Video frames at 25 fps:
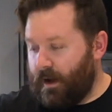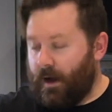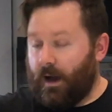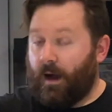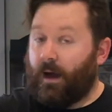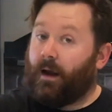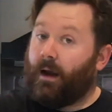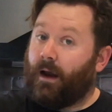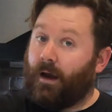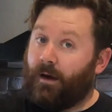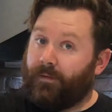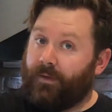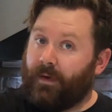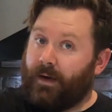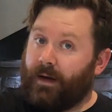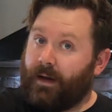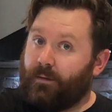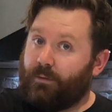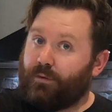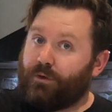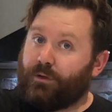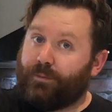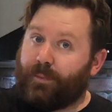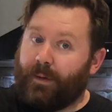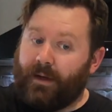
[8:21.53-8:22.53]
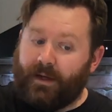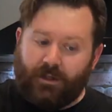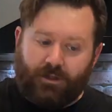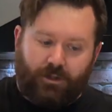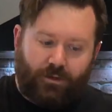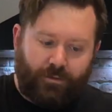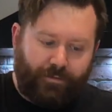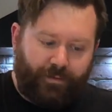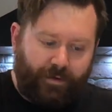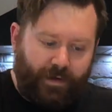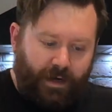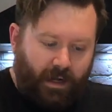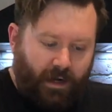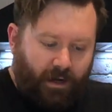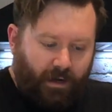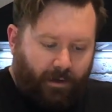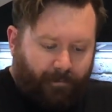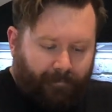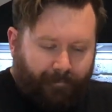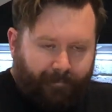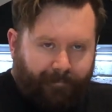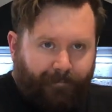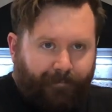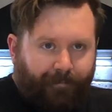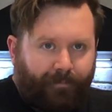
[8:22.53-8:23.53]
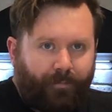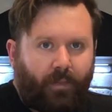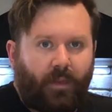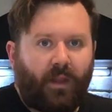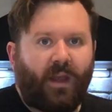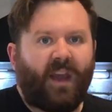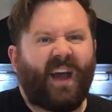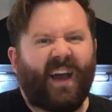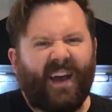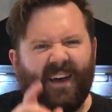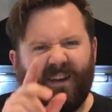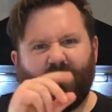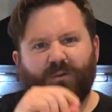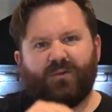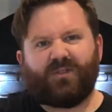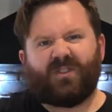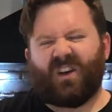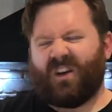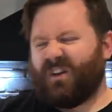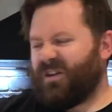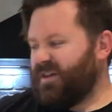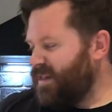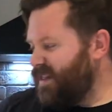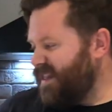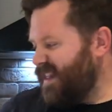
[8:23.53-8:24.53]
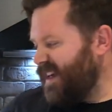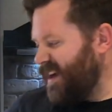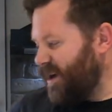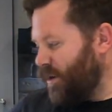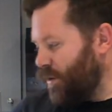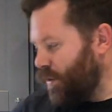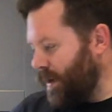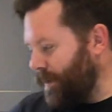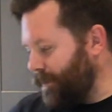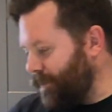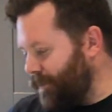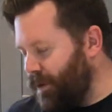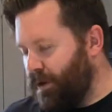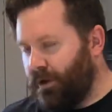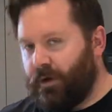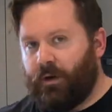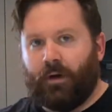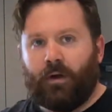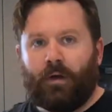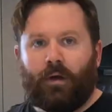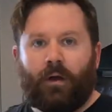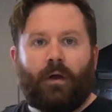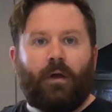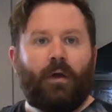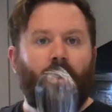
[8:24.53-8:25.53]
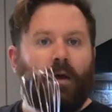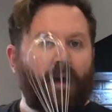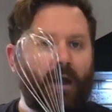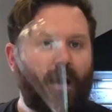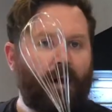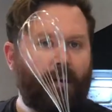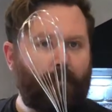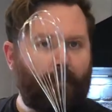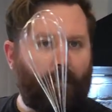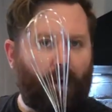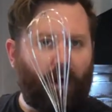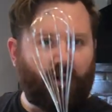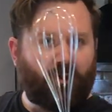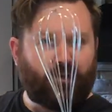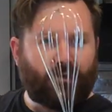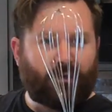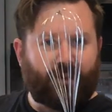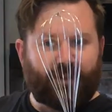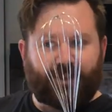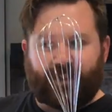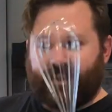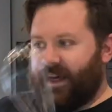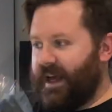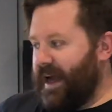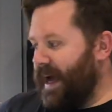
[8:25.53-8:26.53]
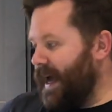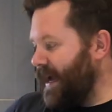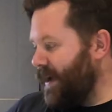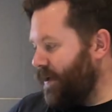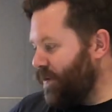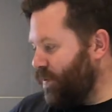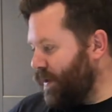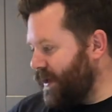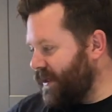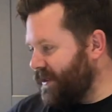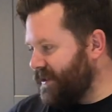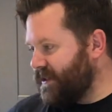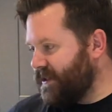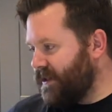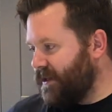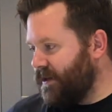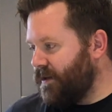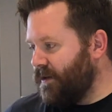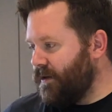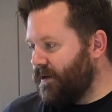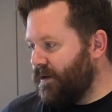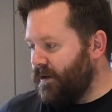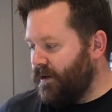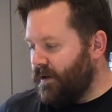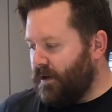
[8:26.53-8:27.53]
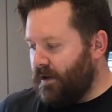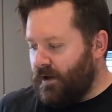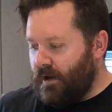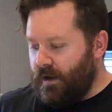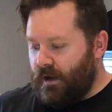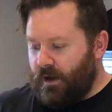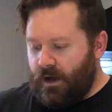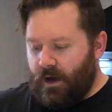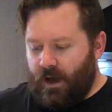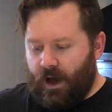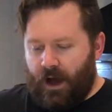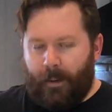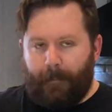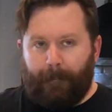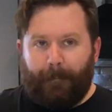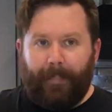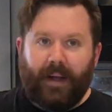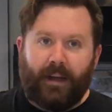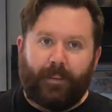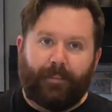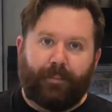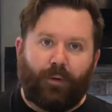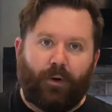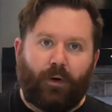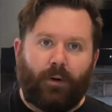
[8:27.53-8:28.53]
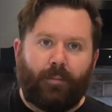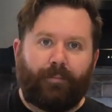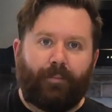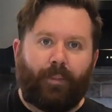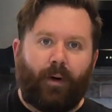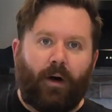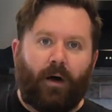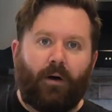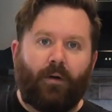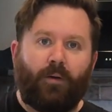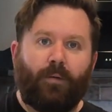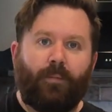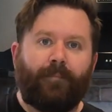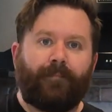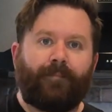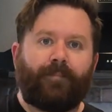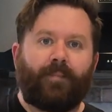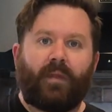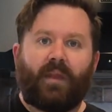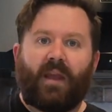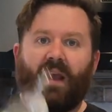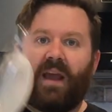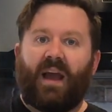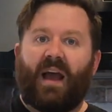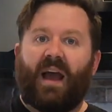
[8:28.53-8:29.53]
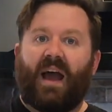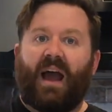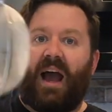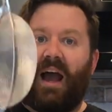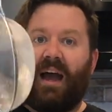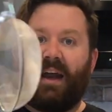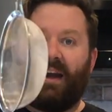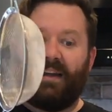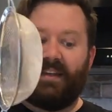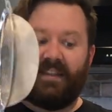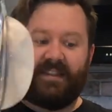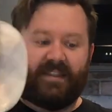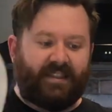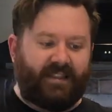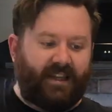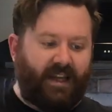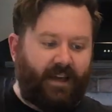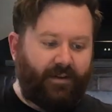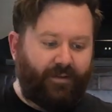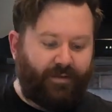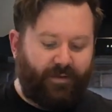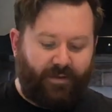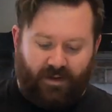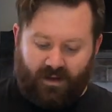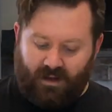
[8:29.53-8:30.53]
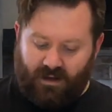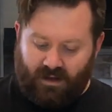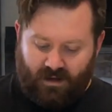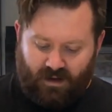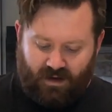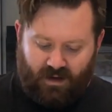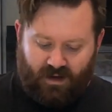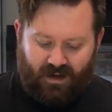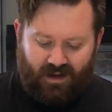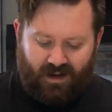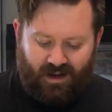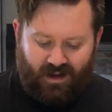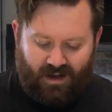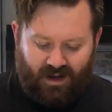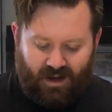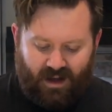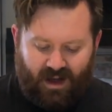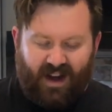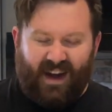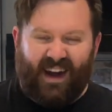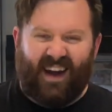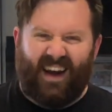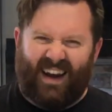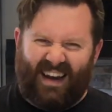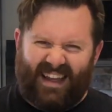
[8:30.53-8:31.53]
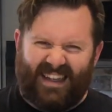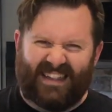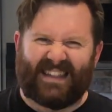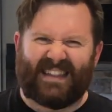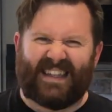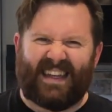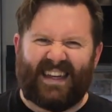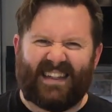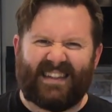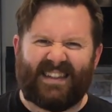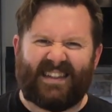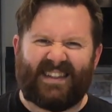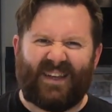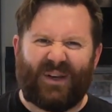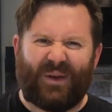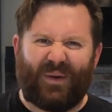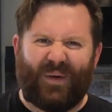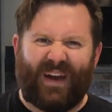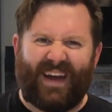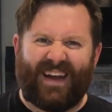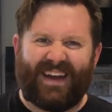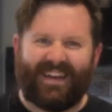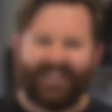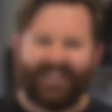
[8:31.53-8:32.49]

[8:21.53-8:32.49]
Another little splash of vanilla. And also the equipment. My trusty hand whisk, a big boy bowl, and a sieve. And let's get to it.